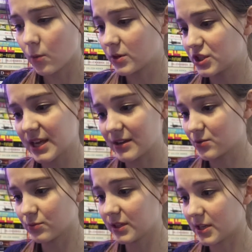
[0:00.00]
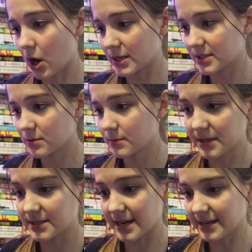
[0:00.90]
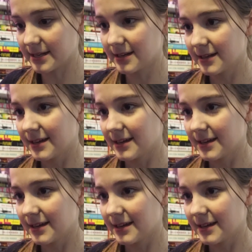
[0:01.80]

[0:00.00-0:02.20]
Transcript: which sounds really awesome. I'm excited.